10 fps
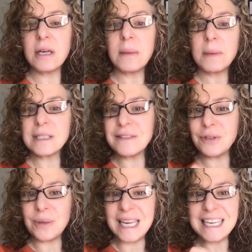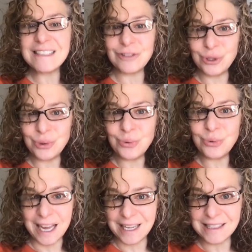Because if you can't do
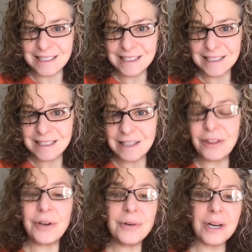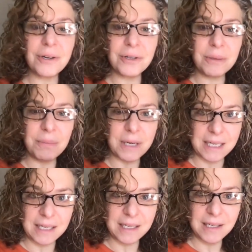that, they're not going to buy
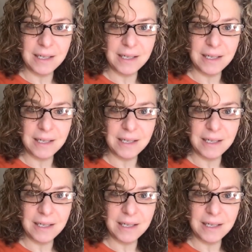it.